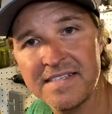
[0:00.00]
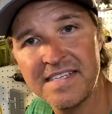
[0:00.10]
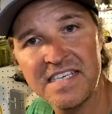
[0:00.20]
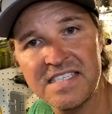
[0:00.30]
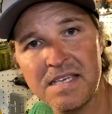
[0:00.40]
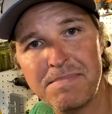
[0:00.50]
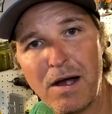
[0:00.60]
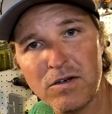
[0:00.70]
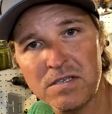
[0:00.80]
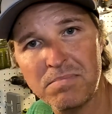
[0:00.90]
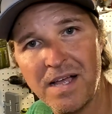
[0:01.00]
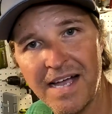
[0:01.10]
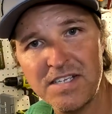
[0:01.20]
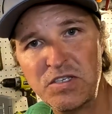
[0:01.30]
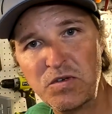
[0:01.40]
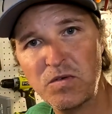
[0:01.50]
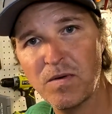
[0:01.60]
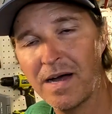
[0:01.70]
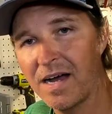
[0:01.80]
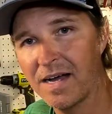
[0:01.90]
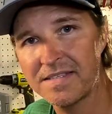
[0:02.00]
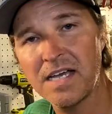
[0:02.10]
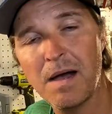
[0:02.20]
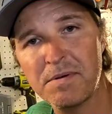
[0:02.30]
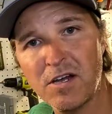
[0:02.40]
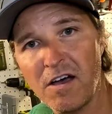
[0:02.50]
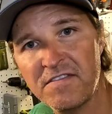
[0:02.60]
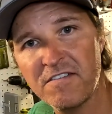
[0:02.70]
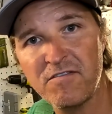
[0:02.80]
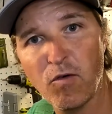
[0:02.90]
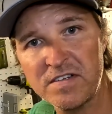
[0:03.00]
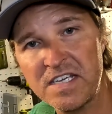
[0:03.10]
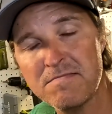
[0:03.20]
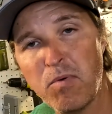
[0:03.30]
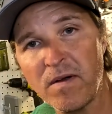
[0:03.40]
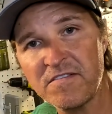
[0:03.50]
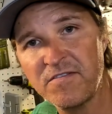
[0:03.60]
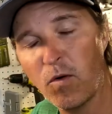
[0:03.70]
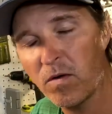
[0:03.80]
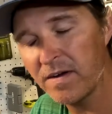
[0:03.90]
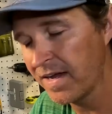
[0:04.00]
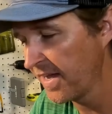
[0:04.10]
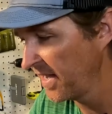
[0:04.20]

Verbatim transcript: DC power supply to top it off at 14.4.